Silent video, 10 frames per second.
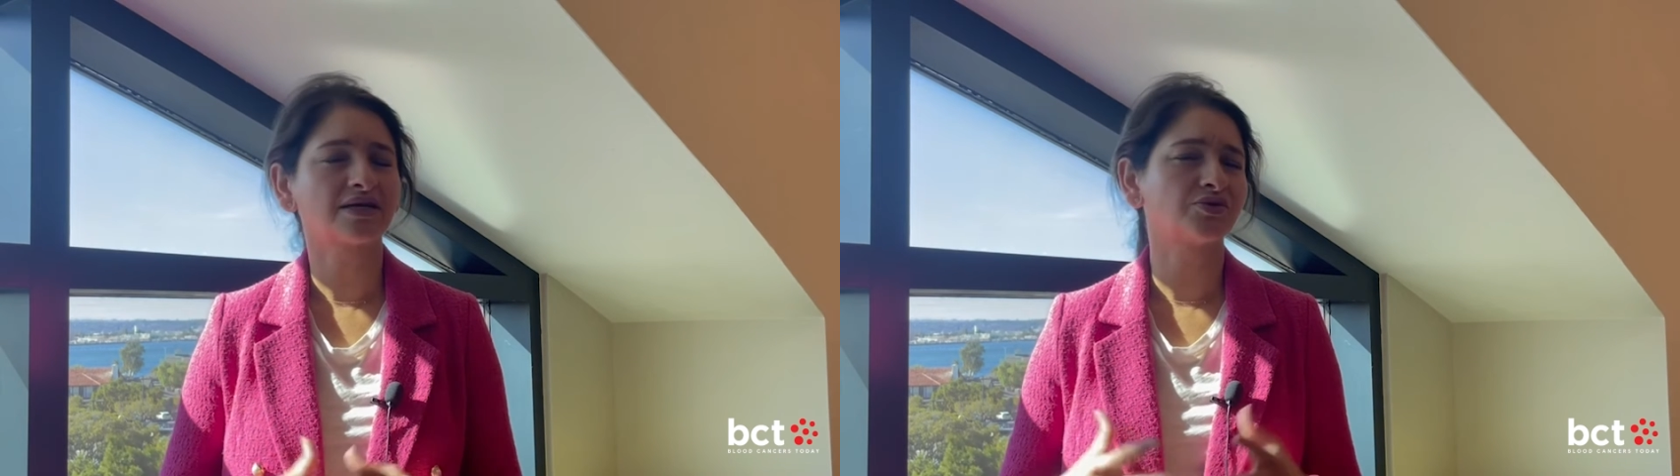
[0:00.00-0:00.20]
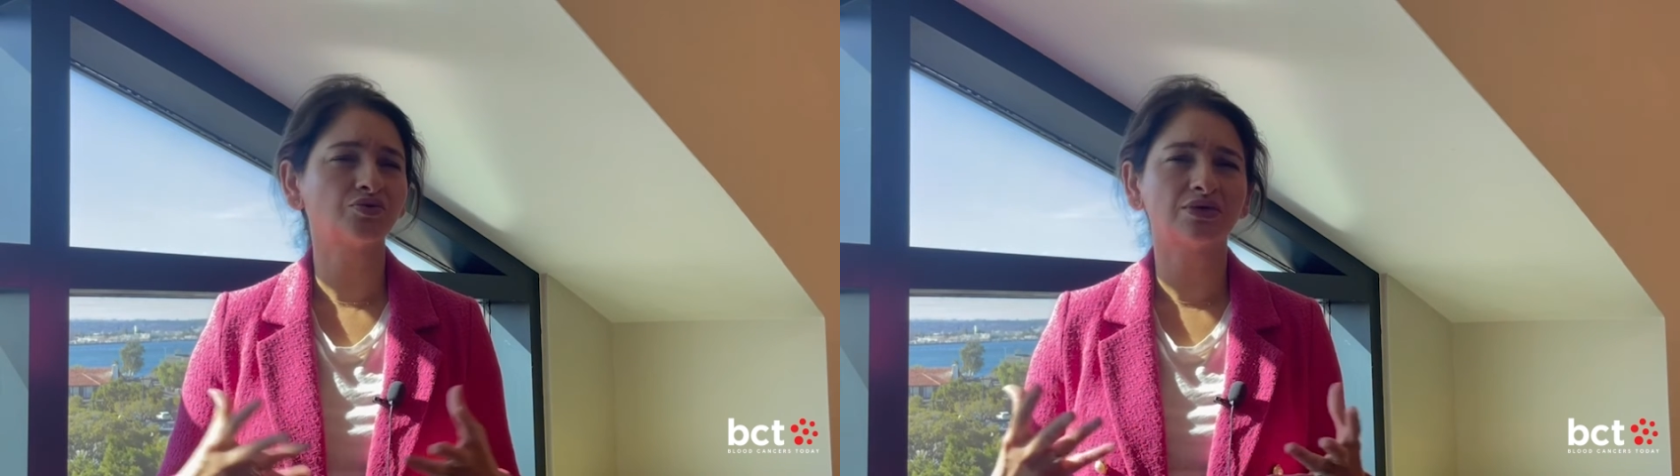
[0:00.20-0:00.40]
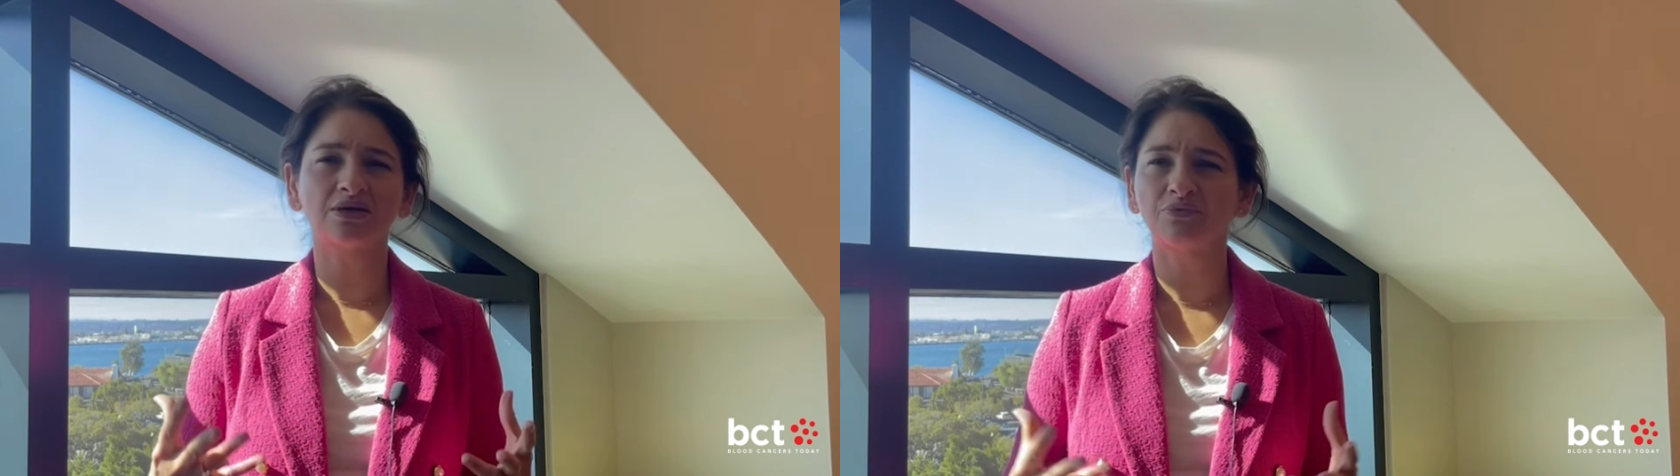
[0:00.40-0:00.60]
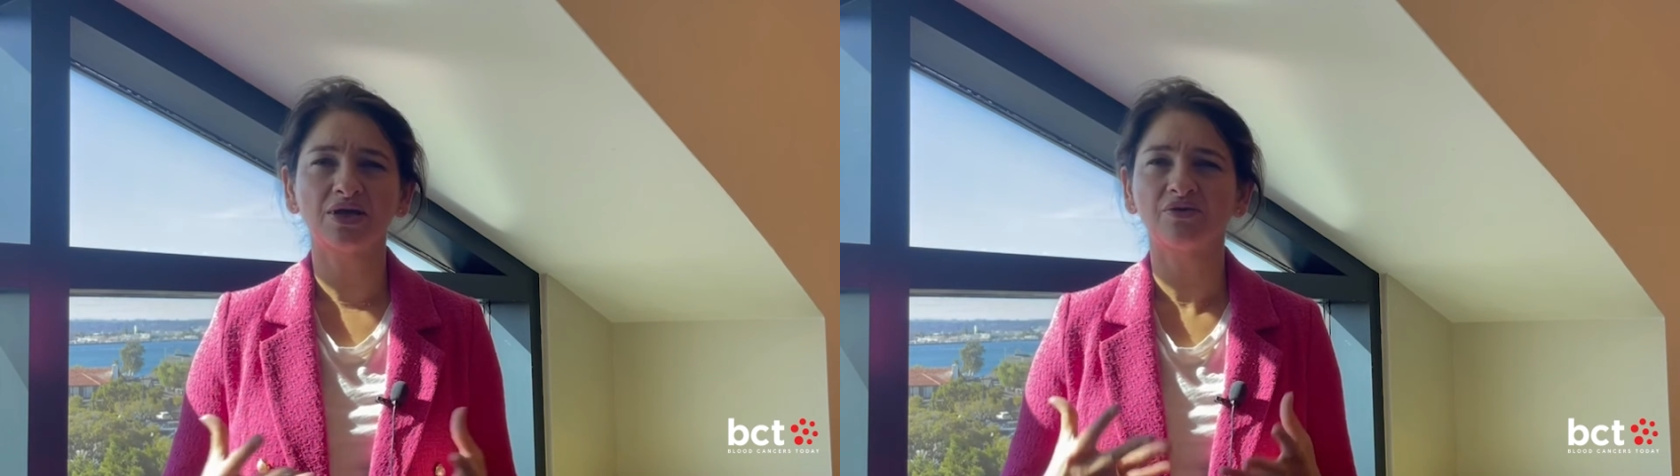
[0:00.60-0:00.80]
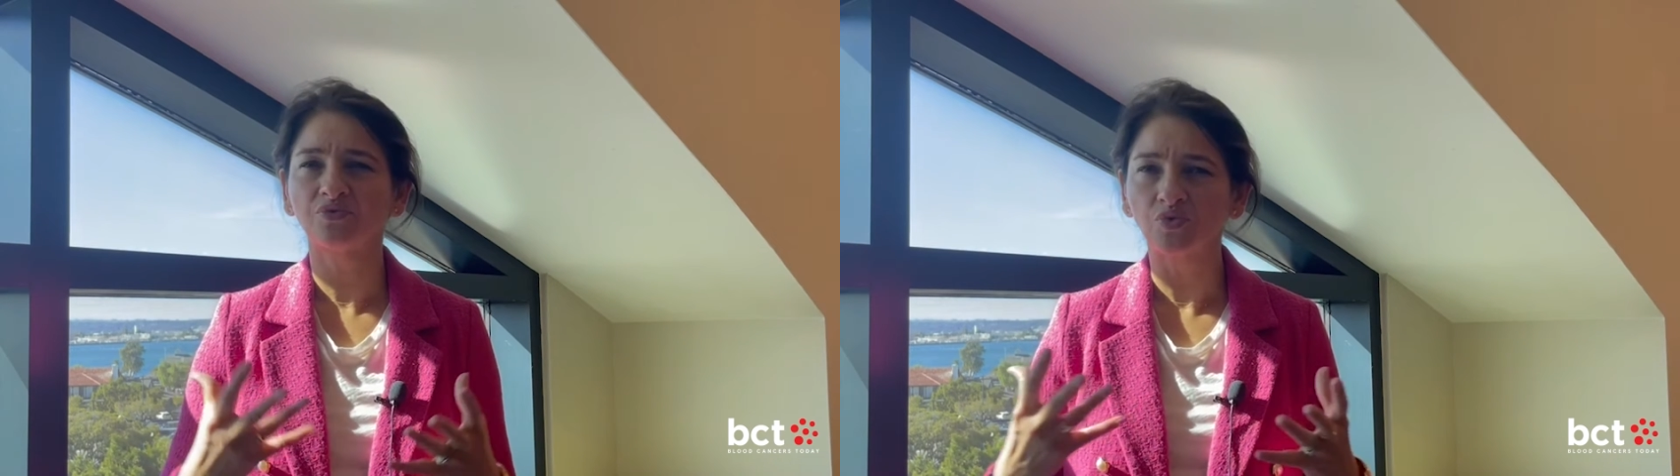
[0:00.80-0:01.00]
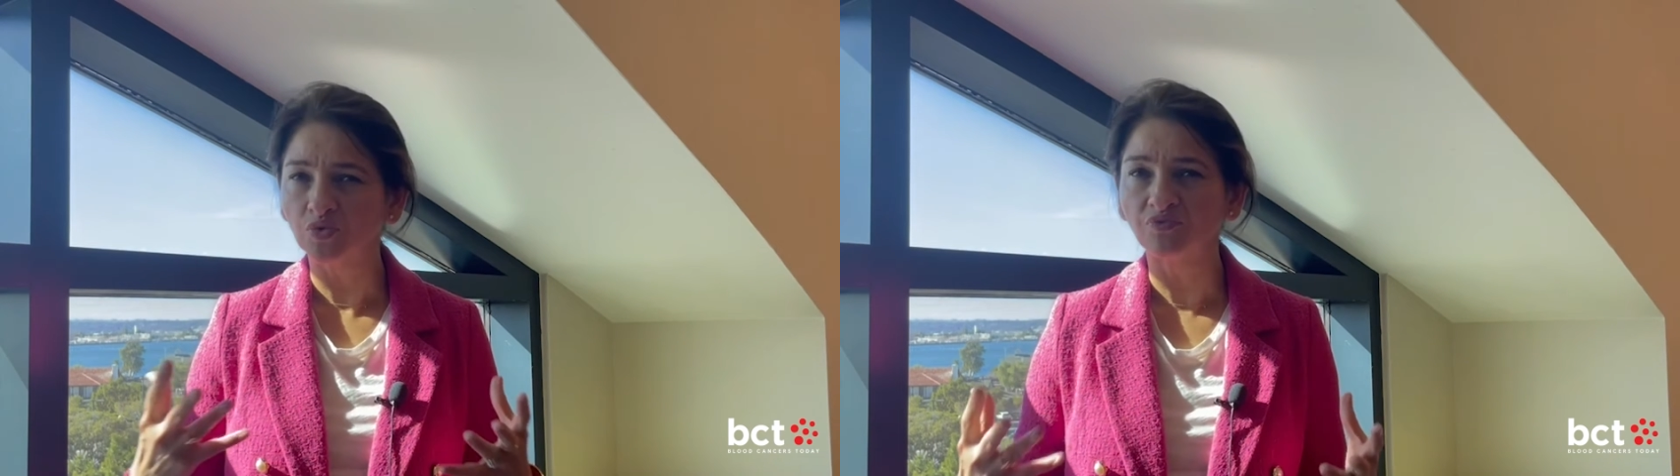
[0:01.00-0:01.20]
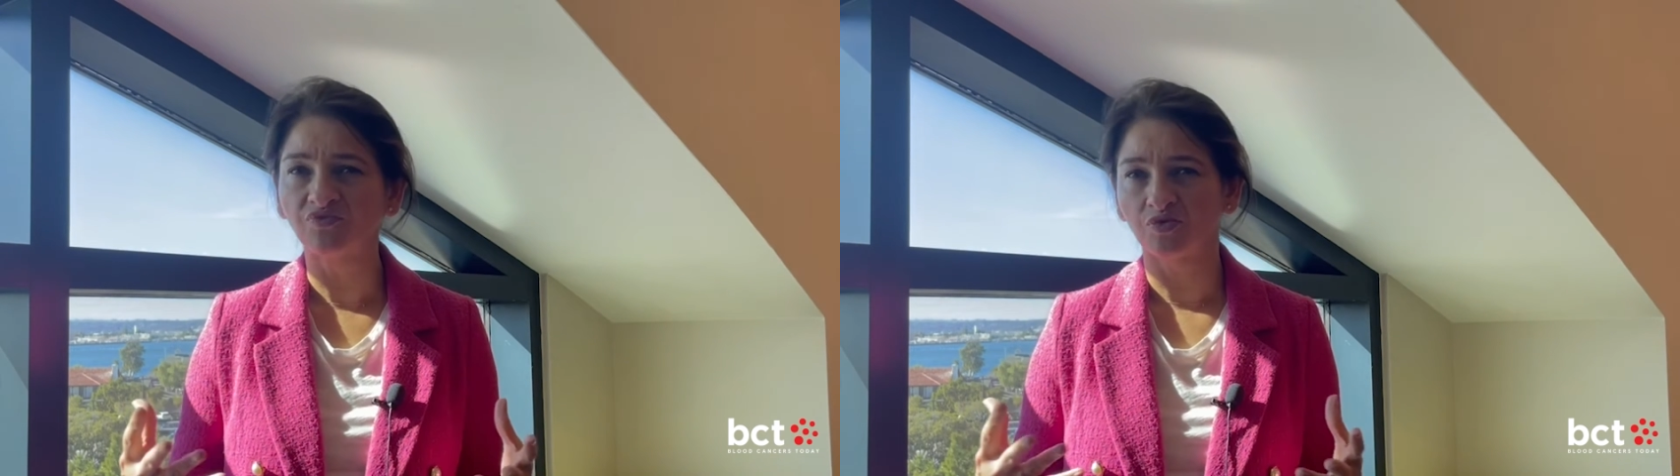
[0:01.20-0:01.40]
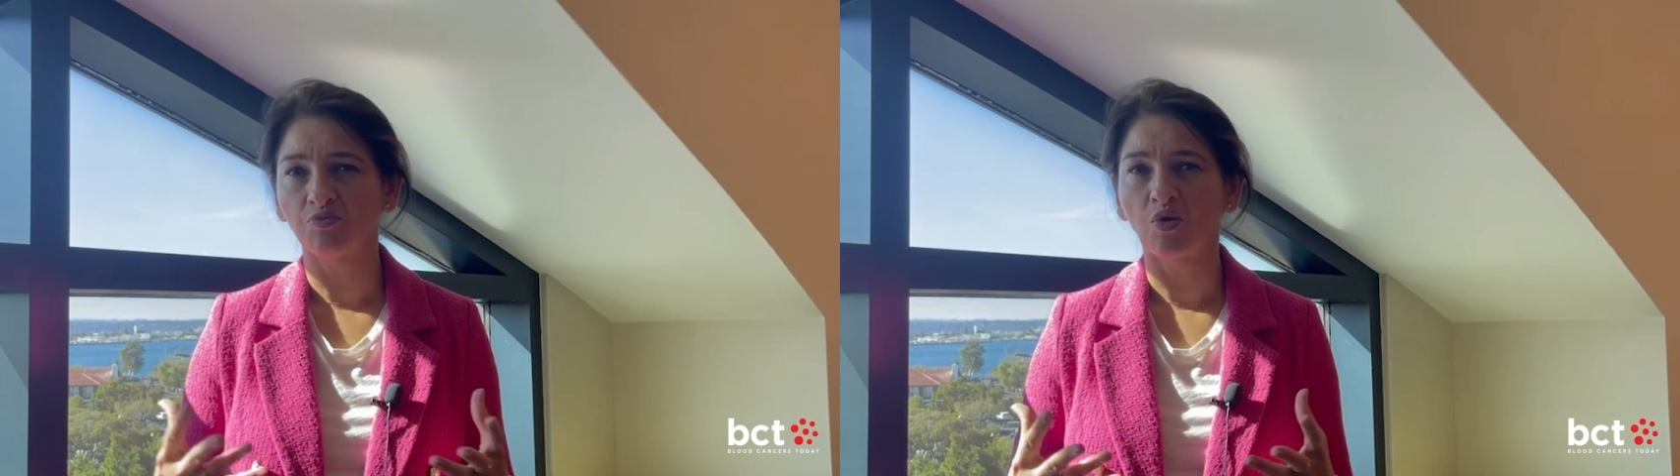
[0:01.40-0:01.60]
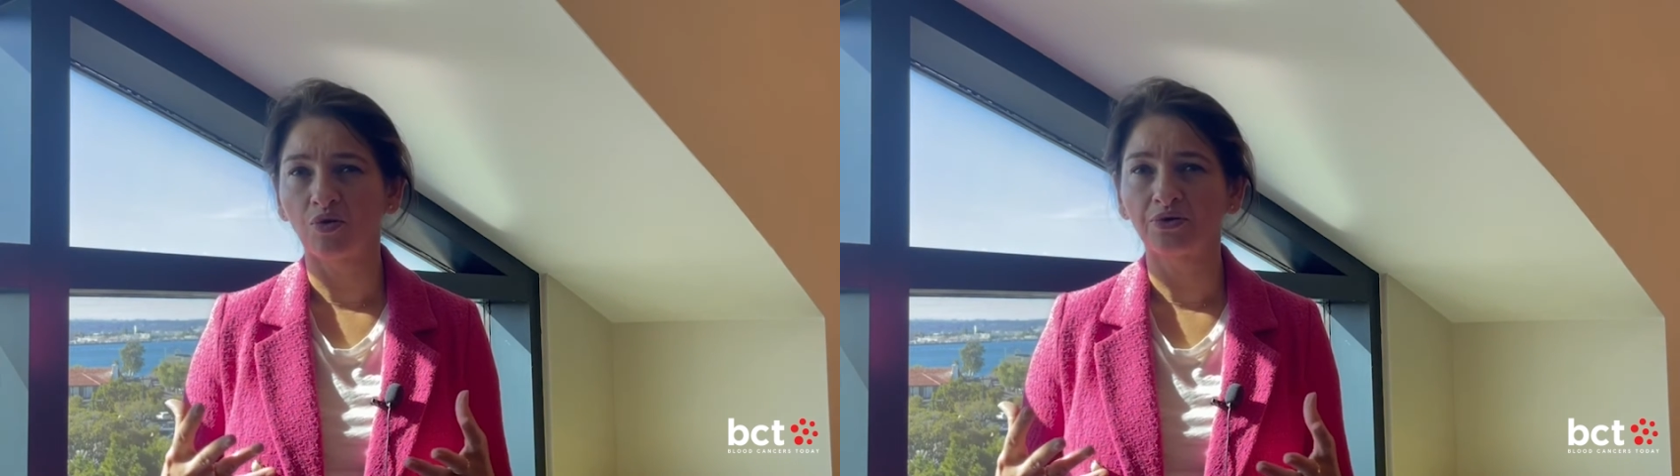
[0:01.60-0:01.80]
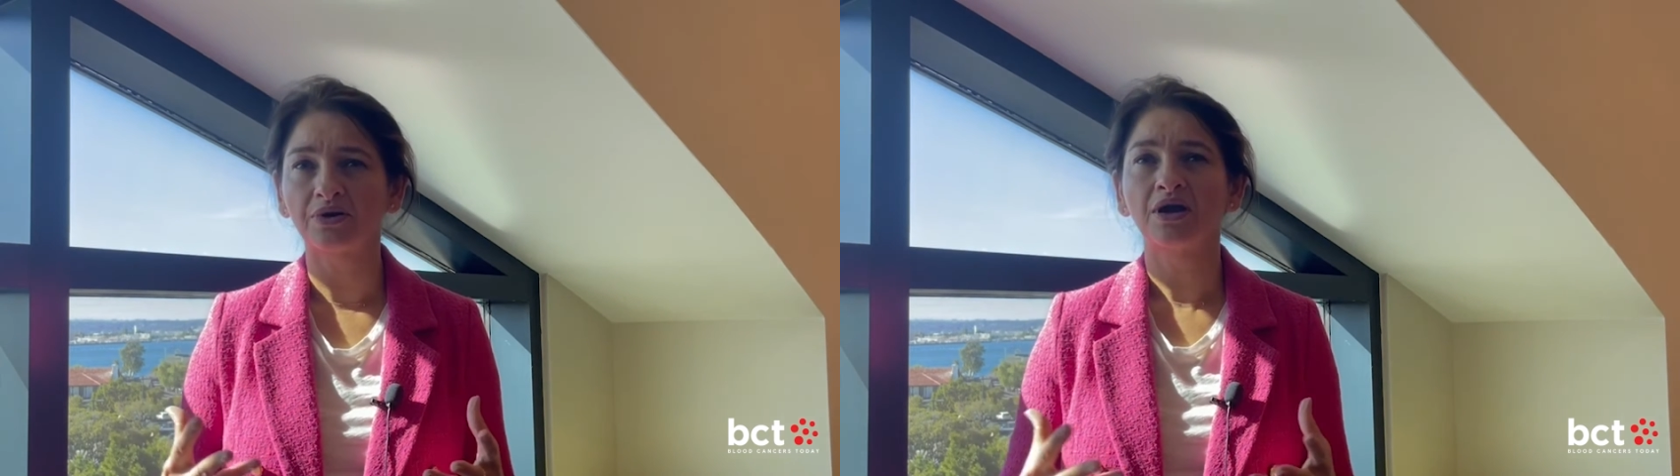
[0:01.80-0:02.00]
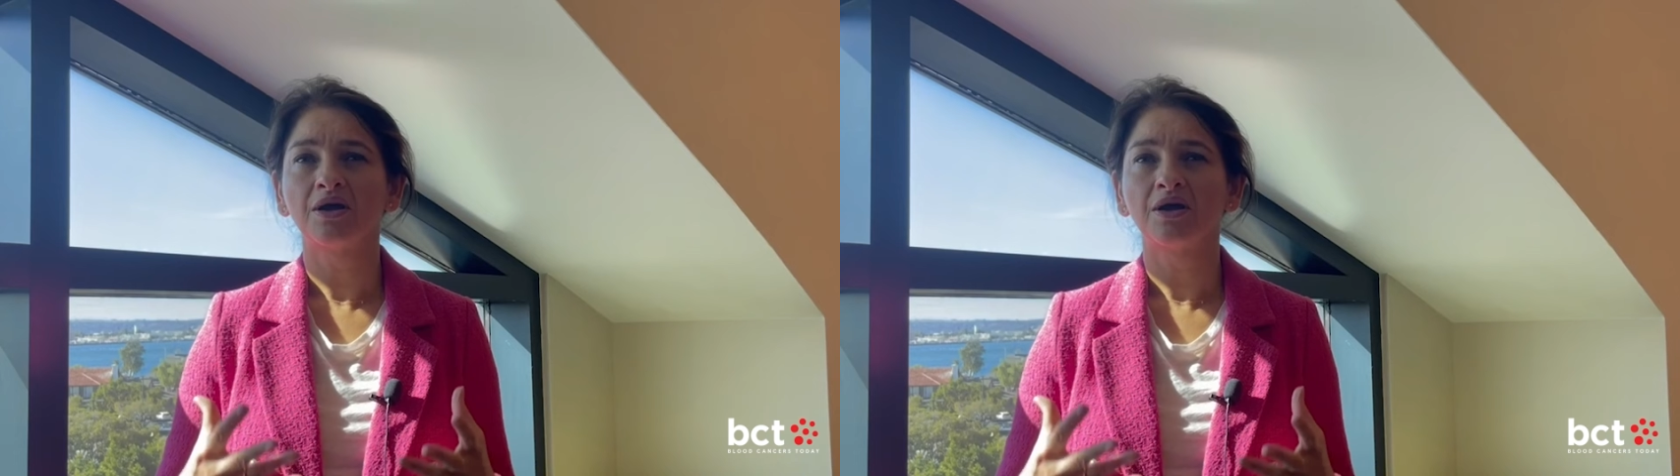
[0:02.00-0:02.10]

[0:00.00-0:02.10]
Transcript: I do think we have room for more